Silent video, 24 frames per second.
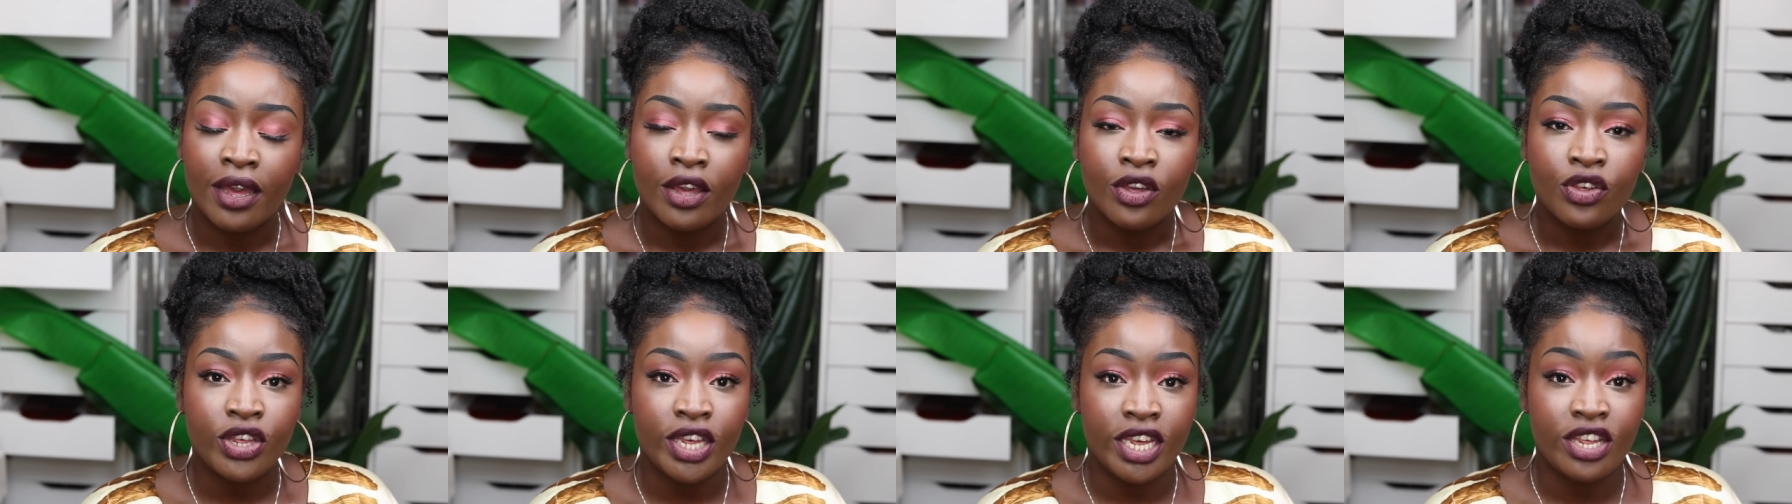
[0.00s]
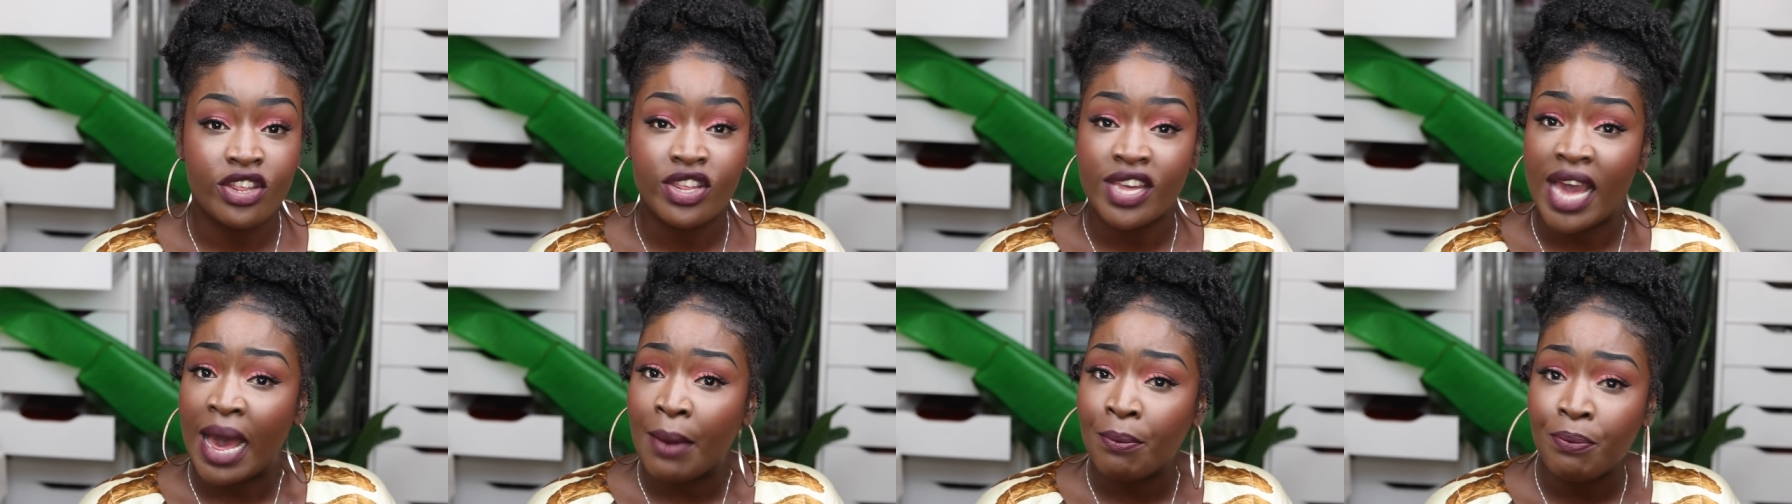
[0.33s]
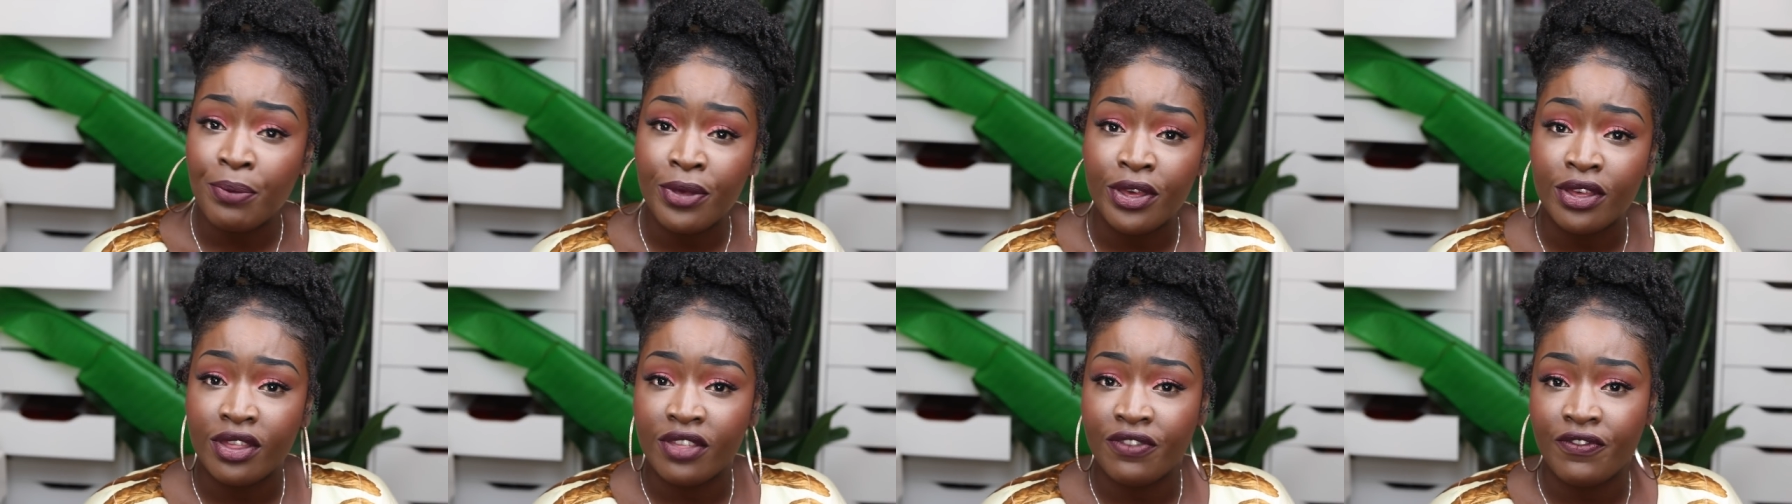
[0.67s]
she
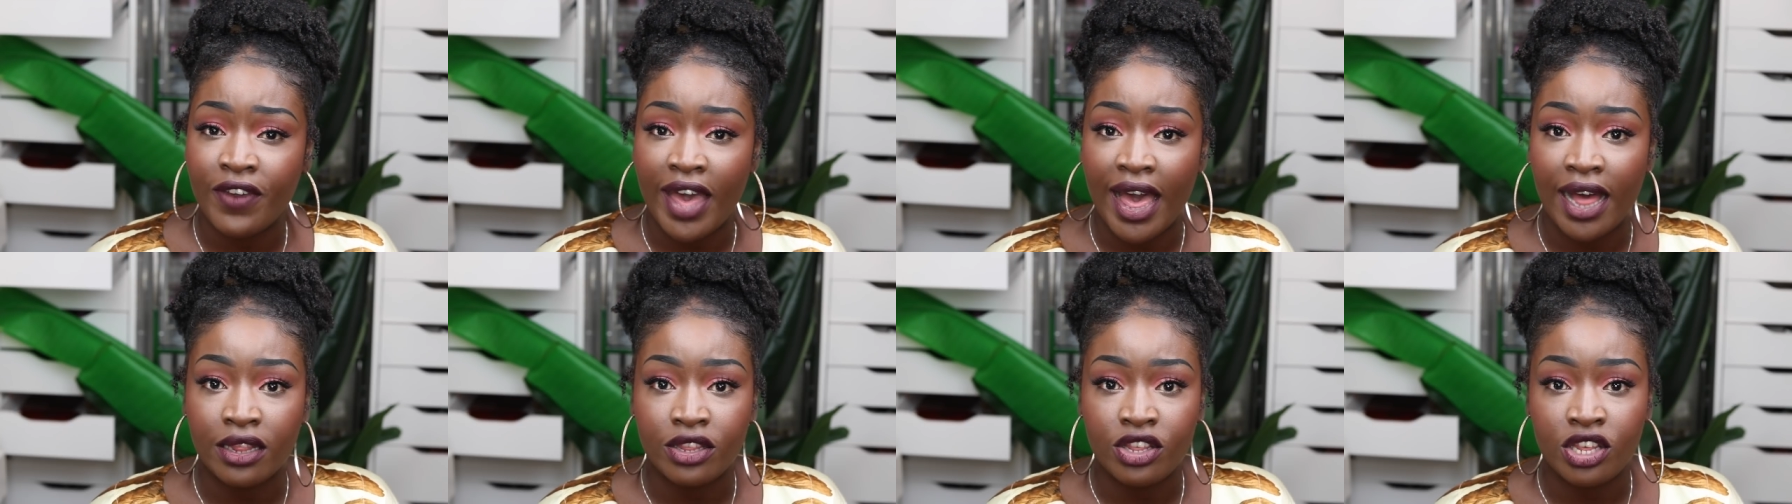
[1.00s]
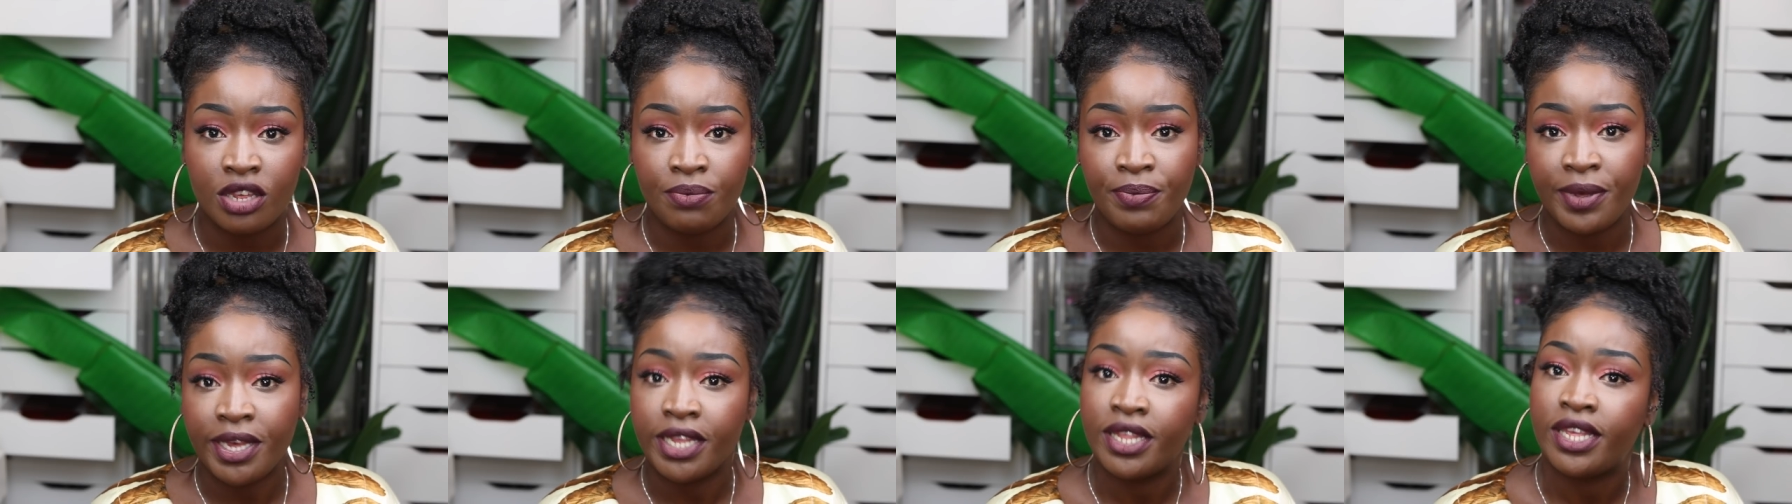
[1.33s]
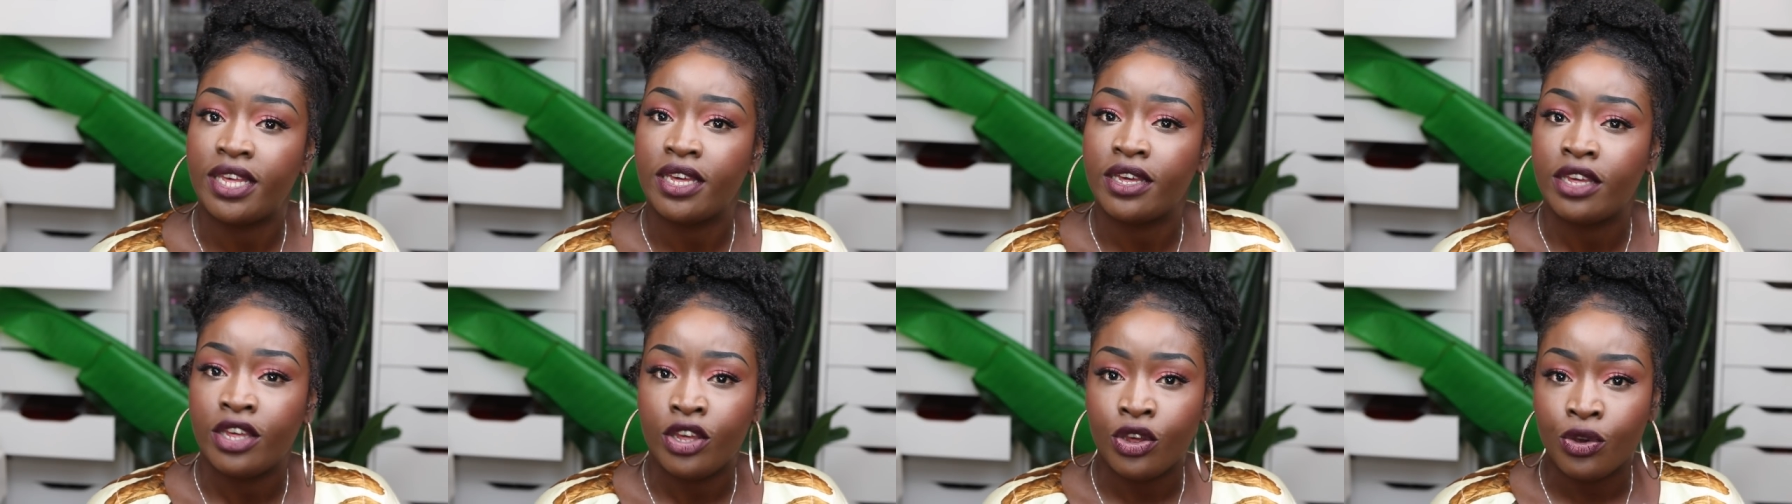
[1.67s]
champions for
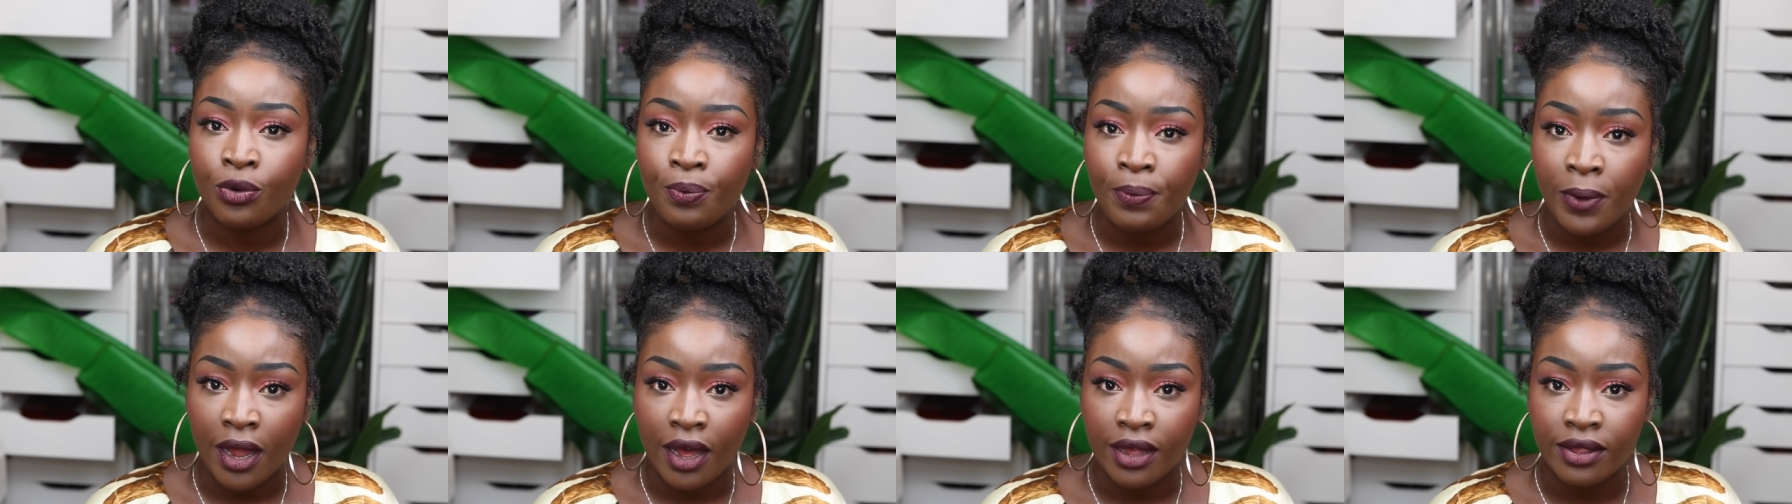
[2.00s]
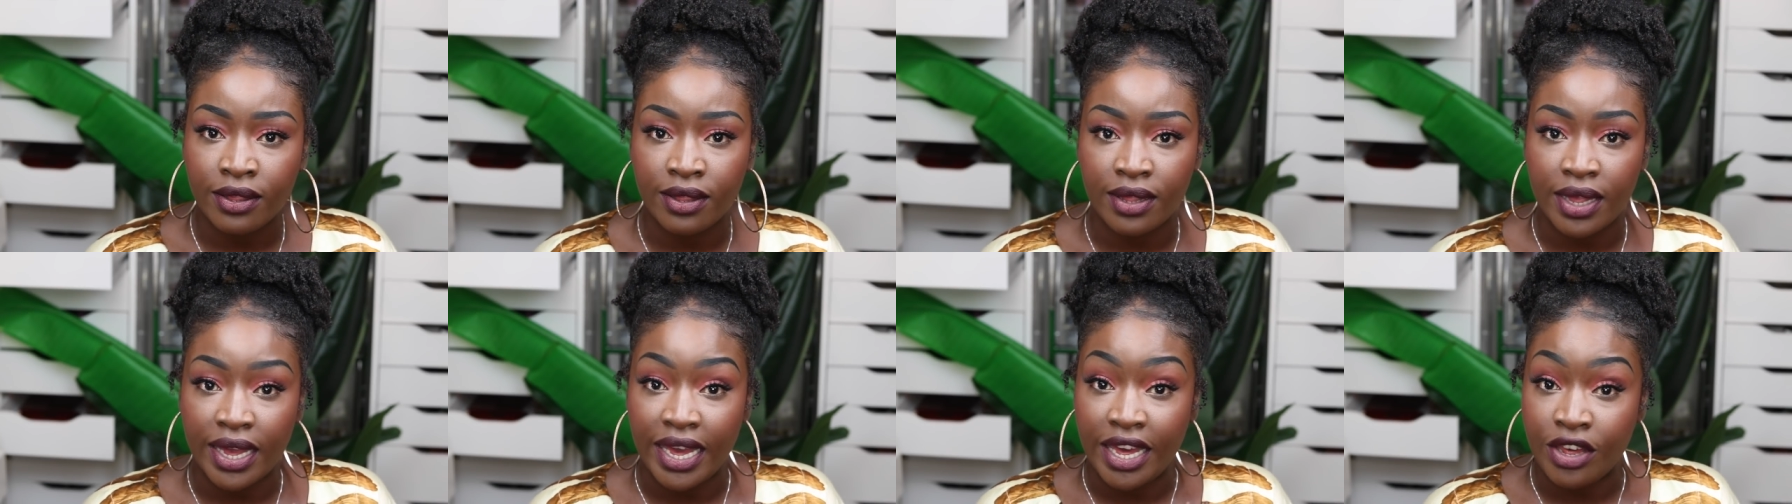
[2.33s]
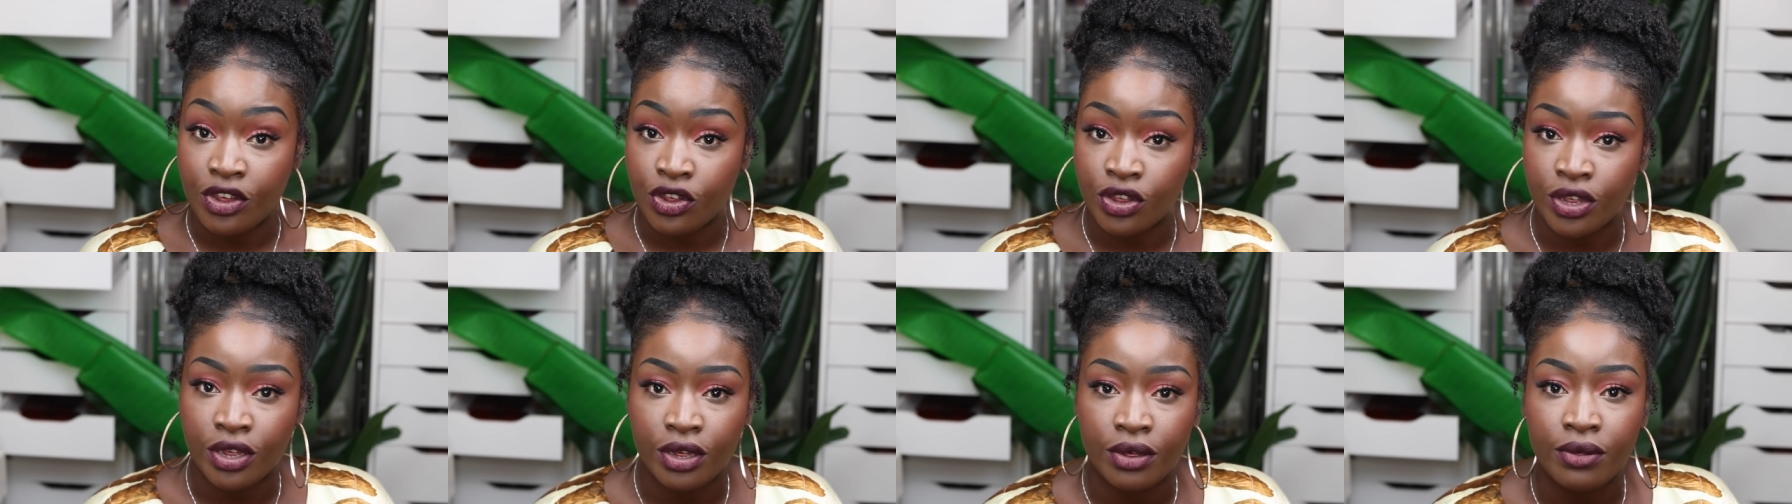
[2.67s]
LGBTQ plus
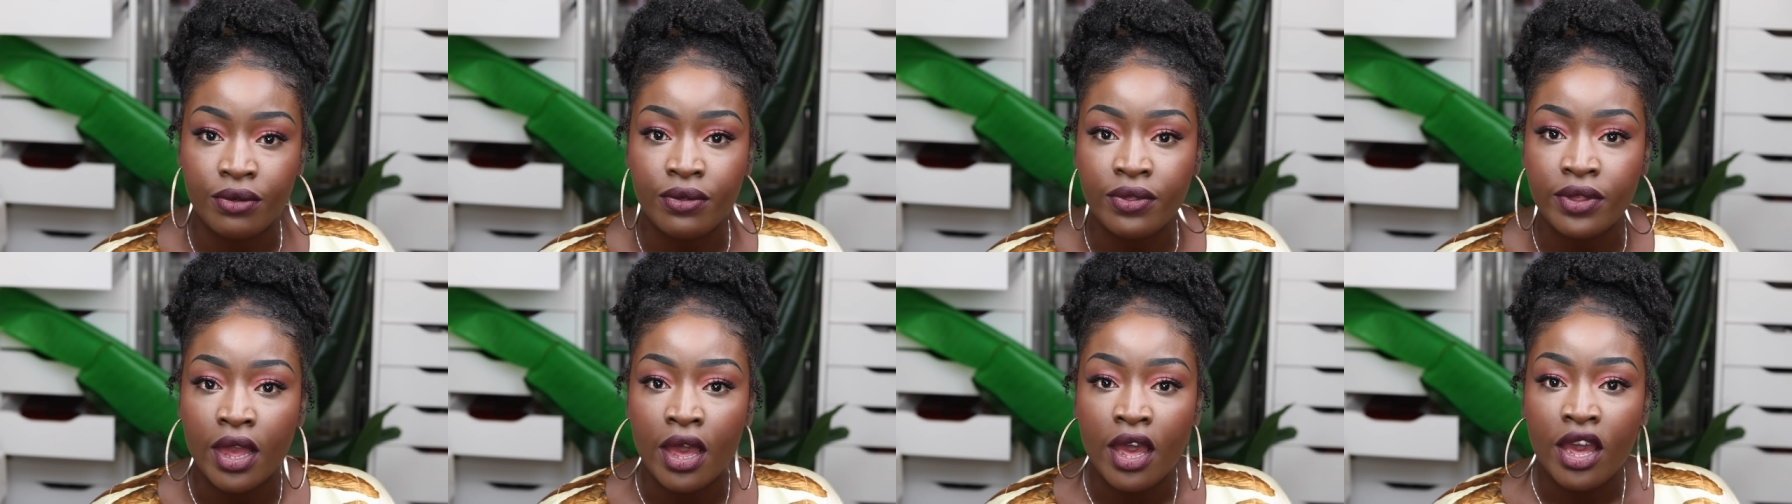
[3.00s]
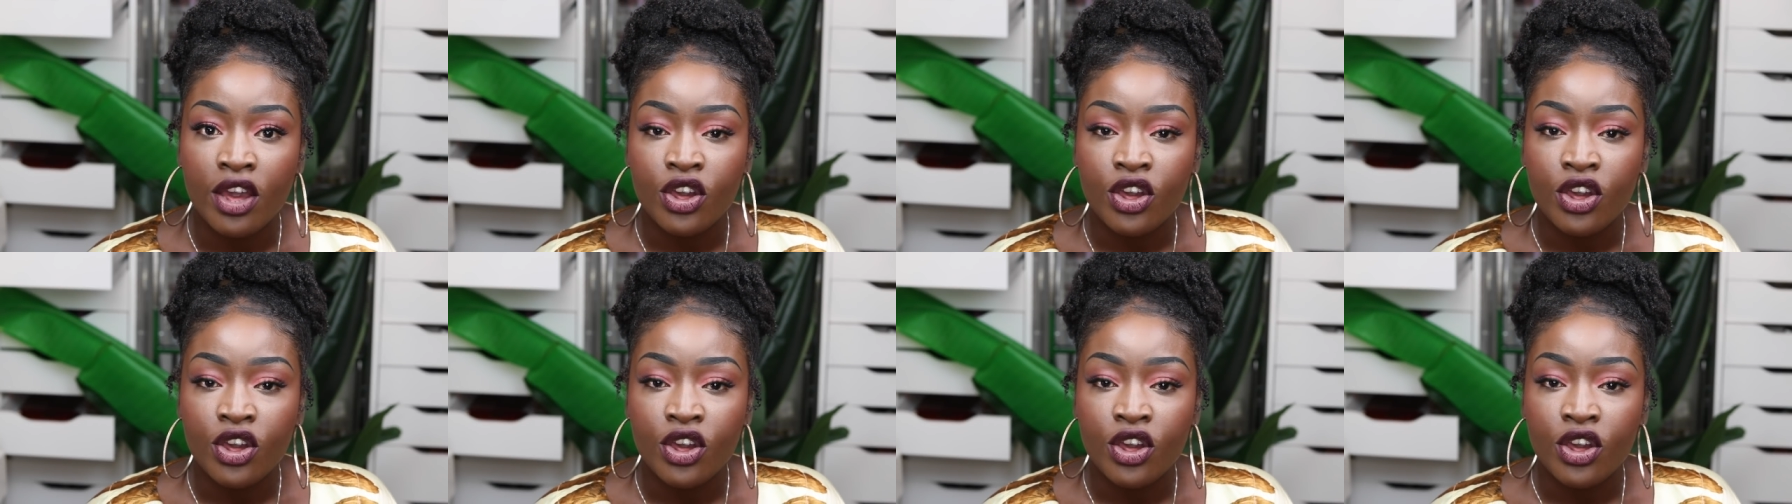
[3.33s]
issues.